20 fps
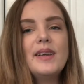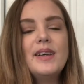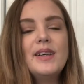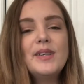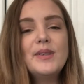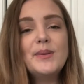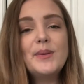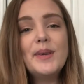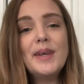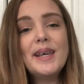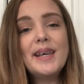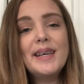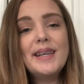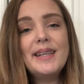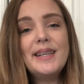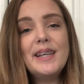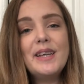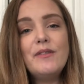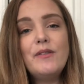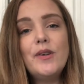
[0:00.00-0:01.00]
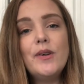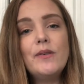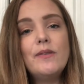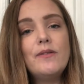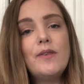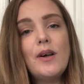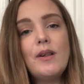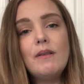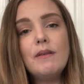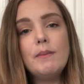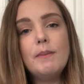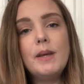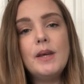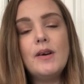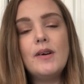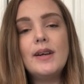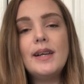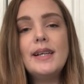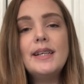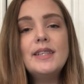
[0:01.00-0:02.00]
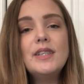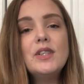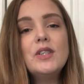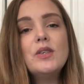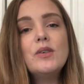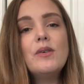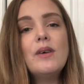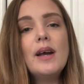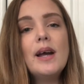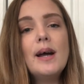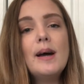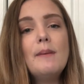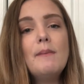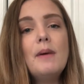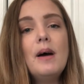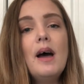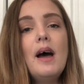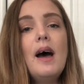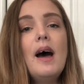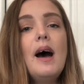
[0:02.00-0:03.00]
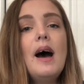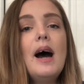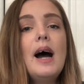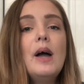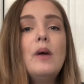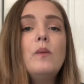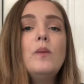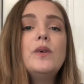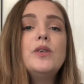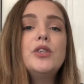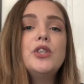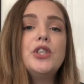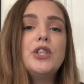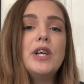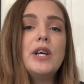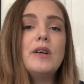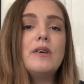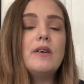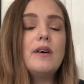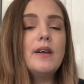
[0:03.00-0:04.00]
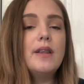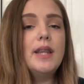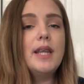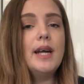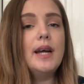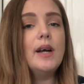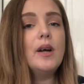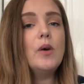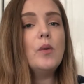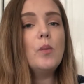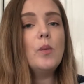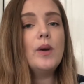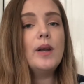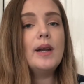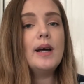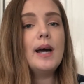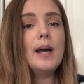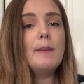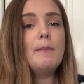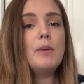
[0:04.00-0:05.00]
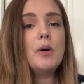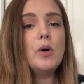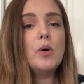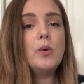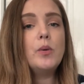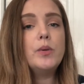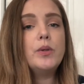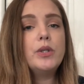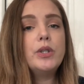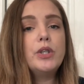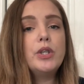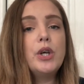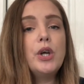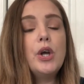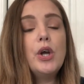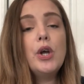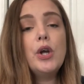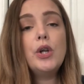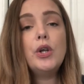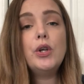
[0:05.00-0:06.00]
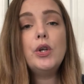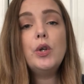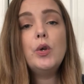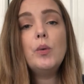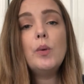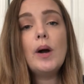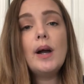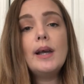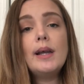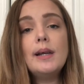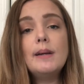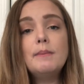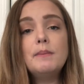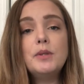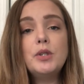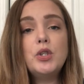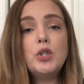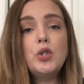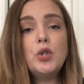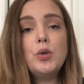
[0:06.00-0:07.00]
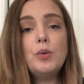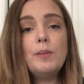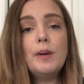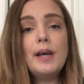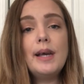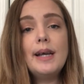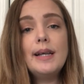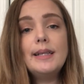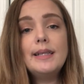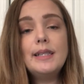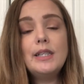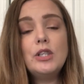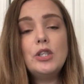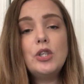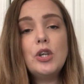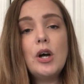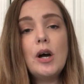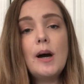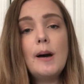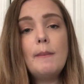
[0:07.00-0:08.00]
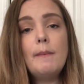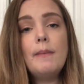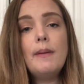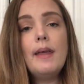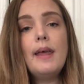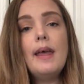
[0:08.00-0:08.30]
So again, if you're following me on Instagram, I will share on there when I post new items to my Etsy shop,